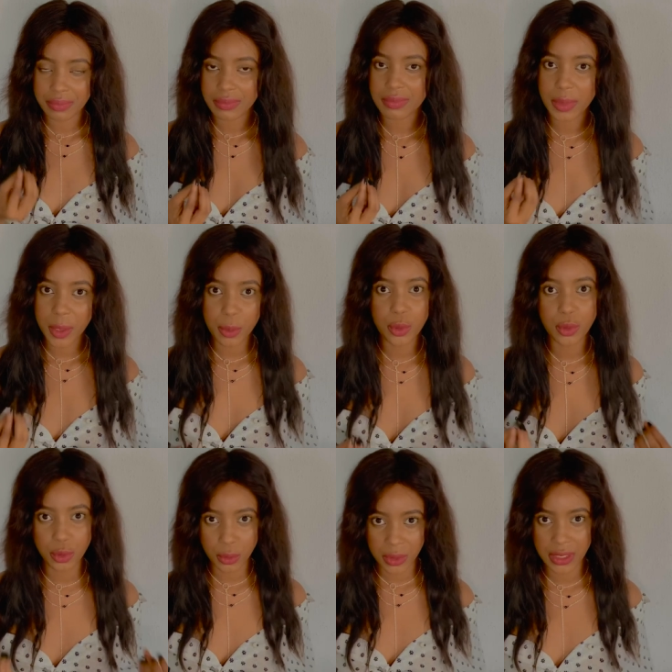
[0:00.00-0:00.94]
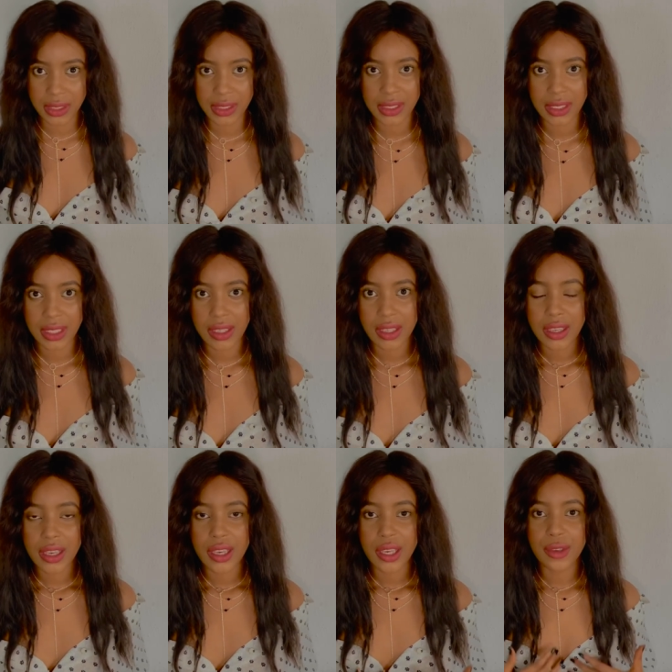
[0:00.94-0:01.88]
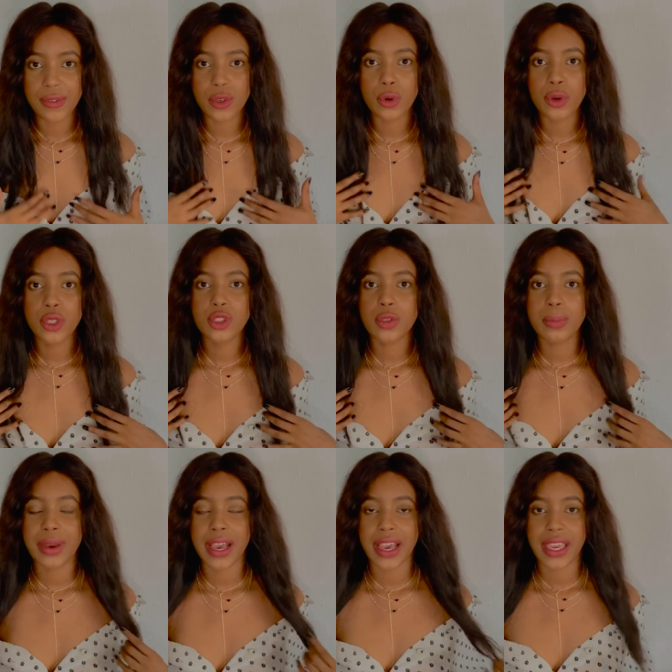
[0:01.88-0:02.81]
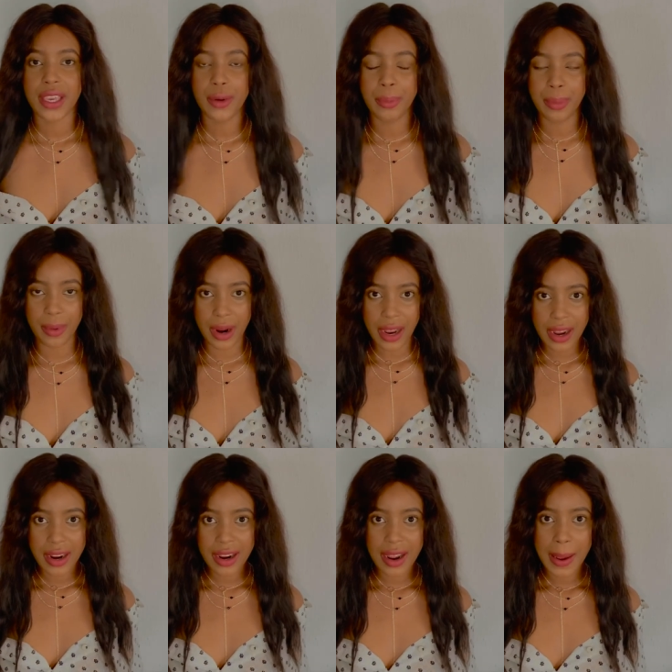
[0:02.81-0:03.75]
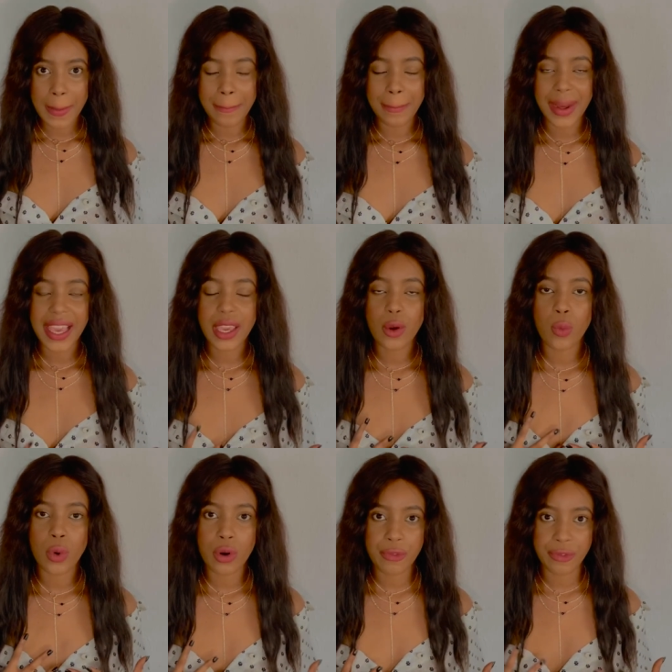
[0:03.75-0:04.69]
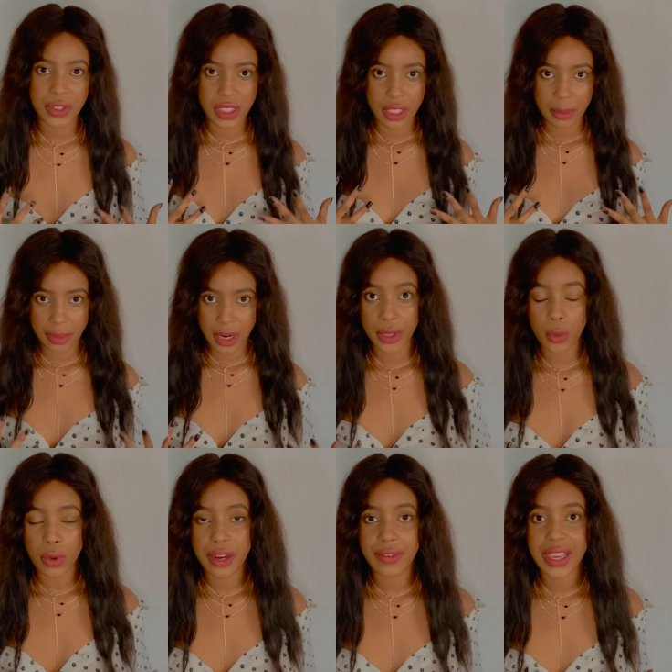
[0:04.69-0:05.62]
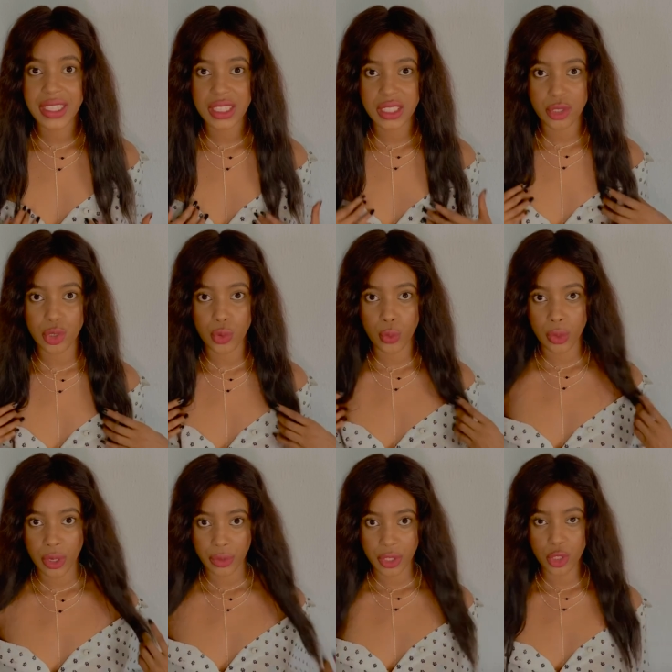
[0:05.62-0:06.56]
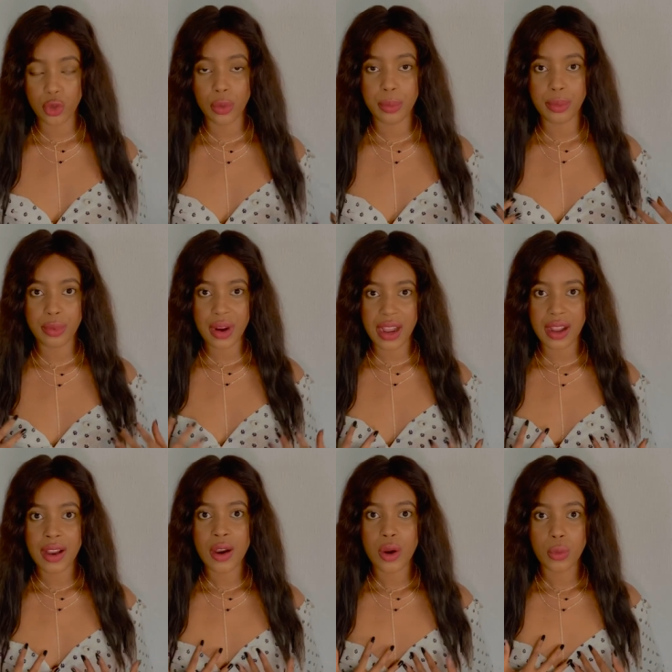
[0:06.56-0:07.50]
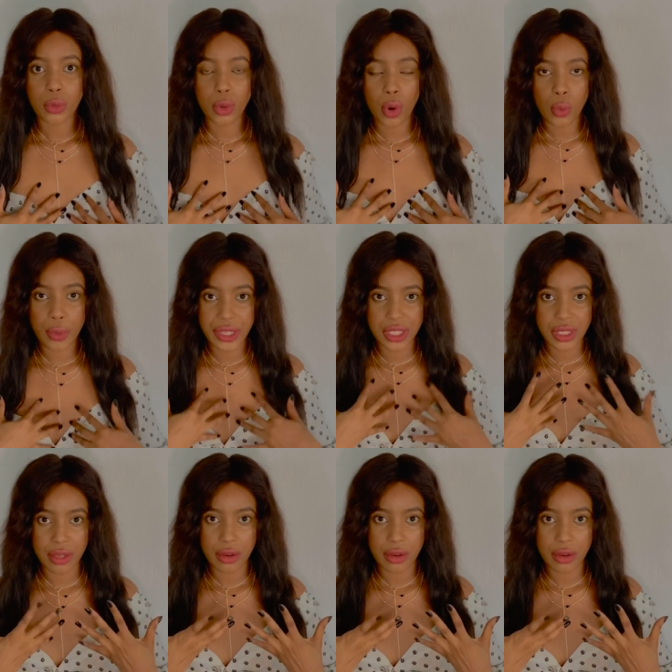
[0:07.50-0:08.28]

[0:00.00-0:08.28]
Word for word: people do this. If you're going to buy a bra, buy a well-fitted bra. Whatever it is that you're wearing, your bra would always